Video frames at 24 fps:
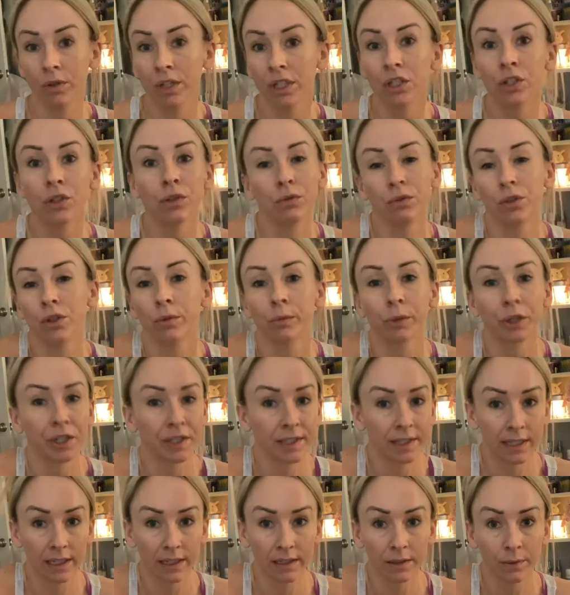can do
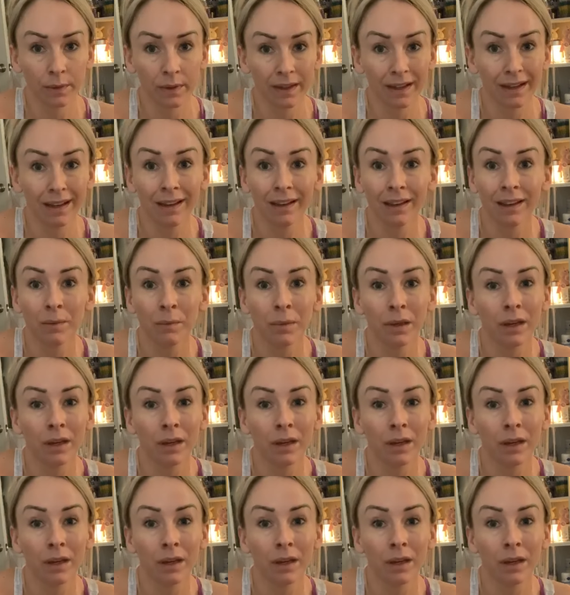numerous things with it. It can be